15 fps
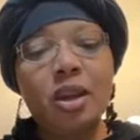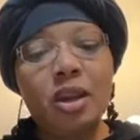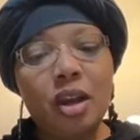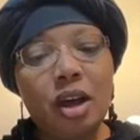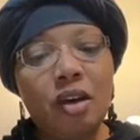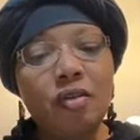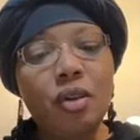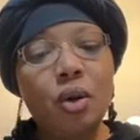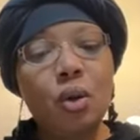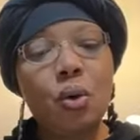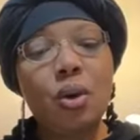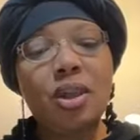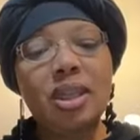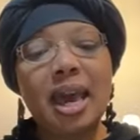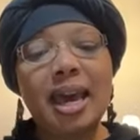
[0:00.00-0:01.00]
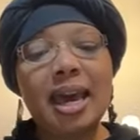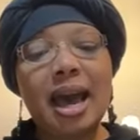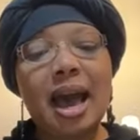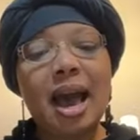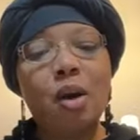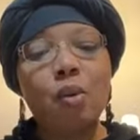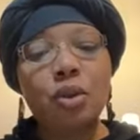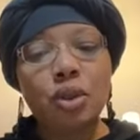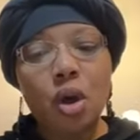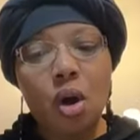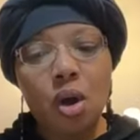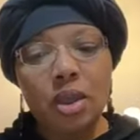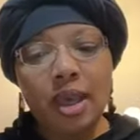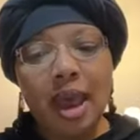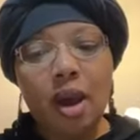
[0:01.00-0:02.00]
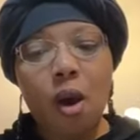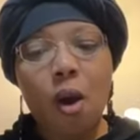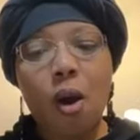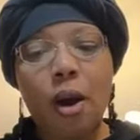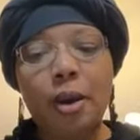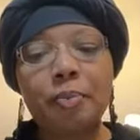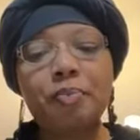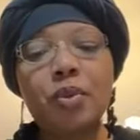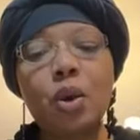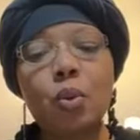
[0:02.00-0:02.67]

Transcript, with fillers: Love the Lord thy God with all thy heart